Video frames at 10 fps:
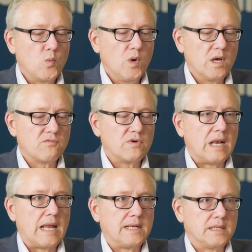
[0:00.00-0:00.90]
We're
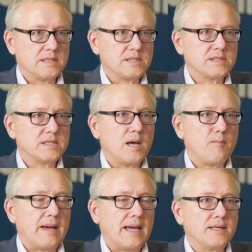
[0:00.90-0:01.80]
relentless
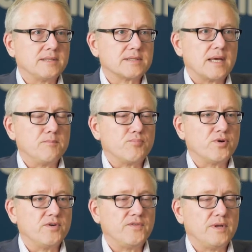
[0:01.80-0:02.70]
about
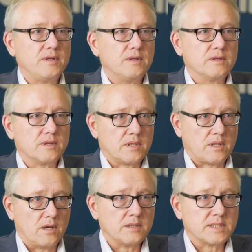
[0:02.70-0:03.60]
improving the
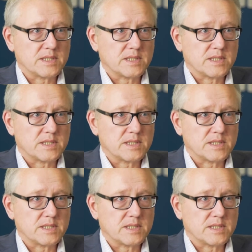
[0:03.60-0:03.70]
client